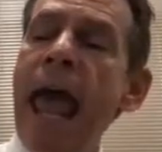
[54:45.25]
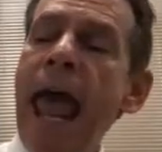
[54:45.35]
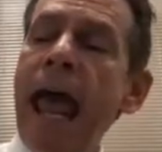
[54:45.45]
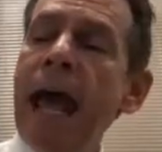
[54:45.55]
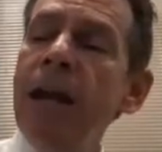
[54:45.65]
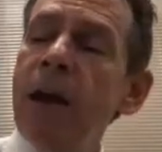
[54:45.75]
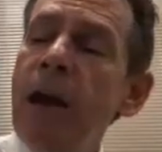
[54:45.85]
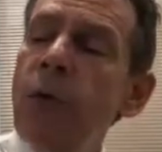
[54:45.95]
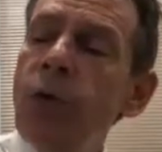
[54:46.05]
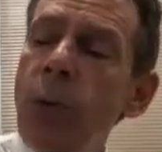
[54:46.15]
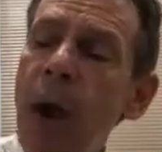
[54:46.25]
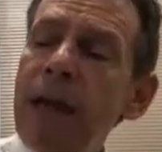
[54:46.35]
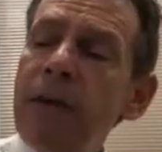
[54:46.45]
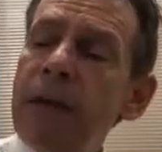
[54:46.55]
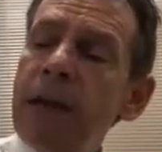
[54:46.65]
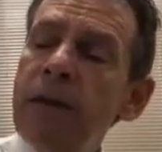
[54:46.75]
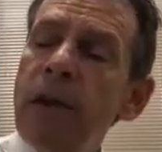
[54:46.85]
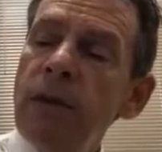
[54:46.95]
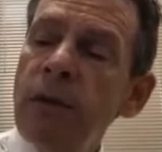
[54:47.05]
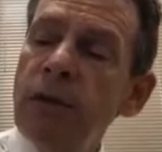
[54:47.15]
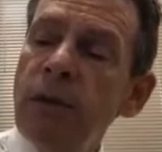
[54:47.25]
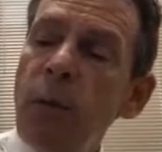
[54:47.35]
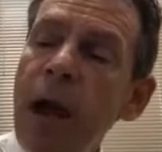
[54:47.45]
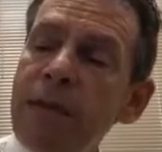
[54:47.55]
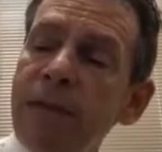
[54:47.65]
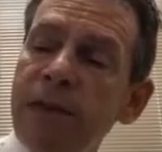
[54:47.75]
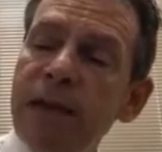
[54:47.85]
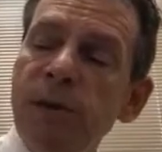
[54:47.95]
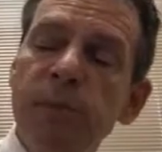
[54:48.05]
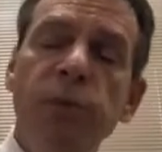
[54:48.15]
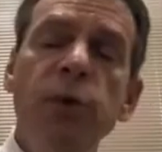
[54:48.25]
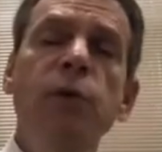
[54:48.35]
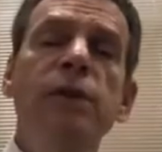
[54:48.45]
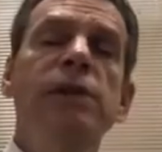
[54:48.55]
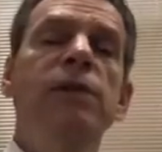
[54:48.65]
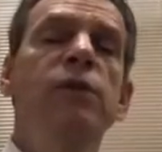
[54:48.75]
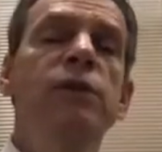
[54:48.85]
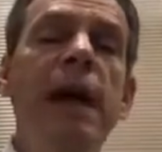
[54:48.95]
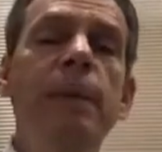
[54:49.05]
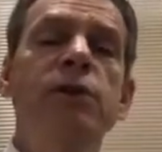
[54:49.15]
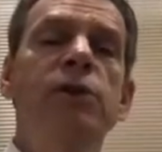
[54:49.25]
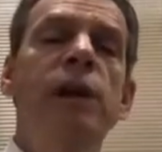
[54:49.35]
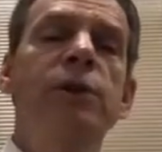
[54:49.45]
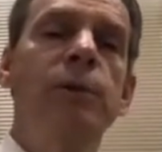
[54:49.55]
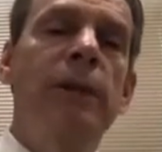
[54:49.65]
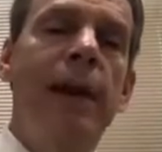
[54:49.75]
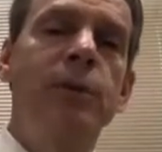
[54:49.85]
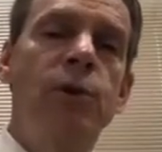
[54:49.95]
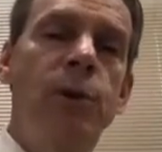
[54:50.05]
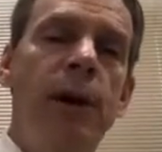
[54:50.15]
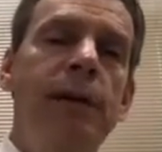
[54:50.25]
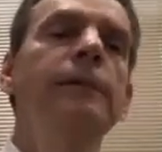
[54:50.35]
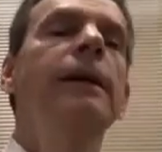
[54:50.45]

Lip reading: And the way that things improve is if you demonstrate to a laboratory